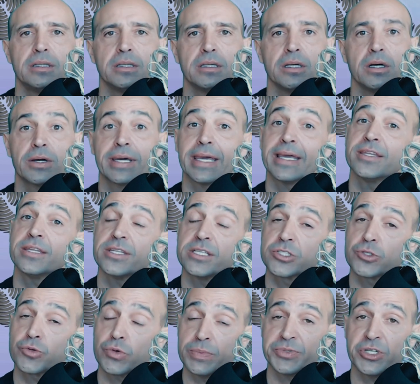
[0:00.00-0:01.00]
Okay, in the
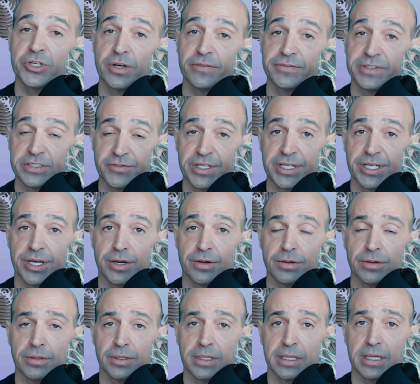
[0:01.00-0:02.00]
description of this
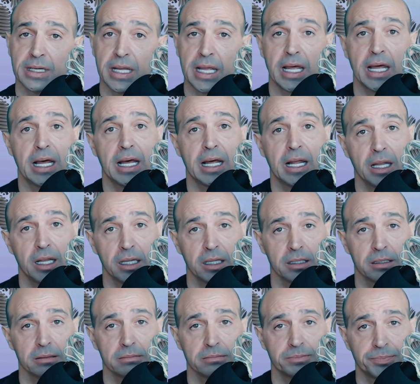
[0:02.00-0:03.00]
video,
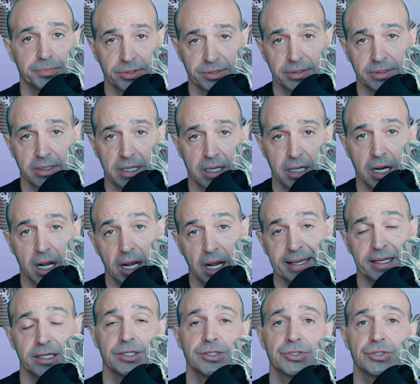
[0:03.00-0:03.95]
I'll put a link